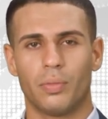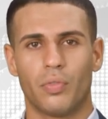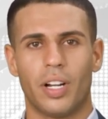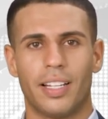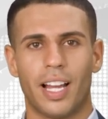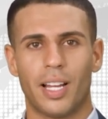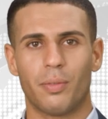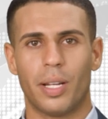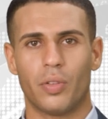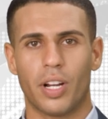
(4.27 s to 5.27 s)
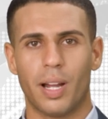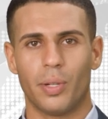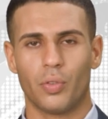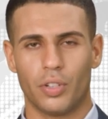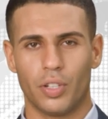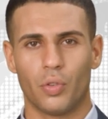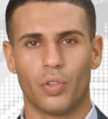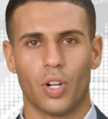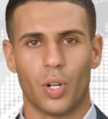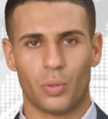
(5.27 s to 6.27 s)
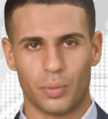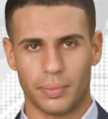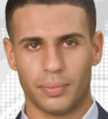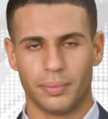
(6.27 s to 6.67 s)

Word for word: with a free daily petrochemicals news show.